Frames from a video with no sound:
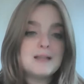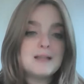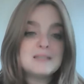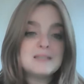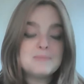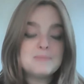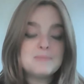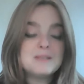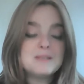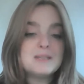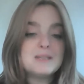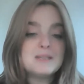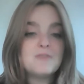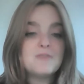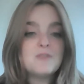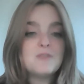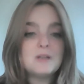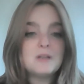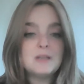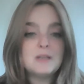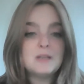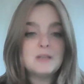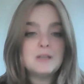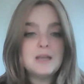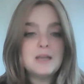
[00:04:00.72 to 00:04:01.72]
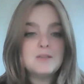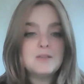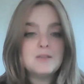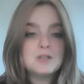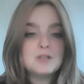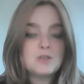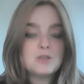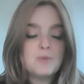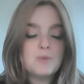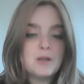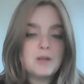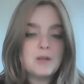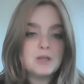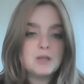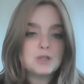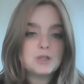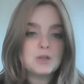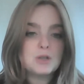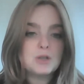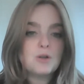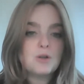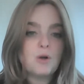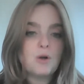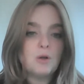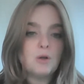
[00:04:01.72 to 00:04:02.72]
and specifically in this
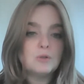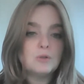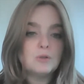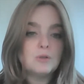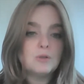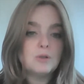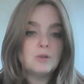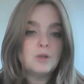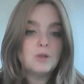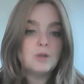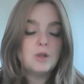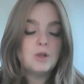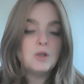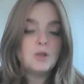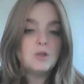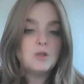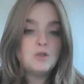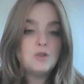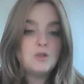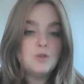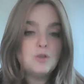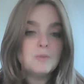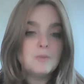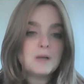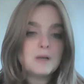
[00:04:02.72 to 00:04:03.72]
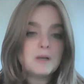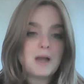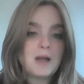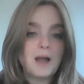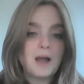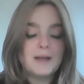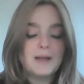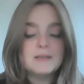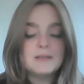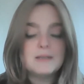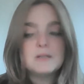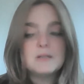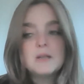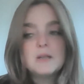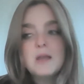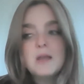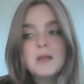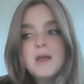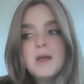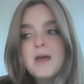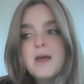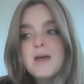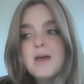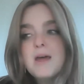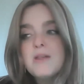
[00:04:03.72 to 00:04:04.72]
creation called humankind,
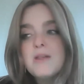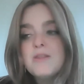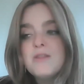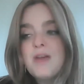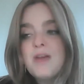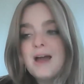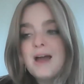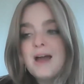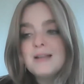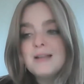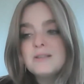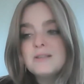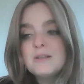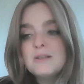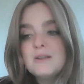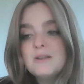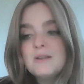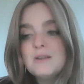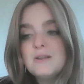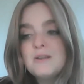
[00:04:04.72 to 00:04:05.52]
that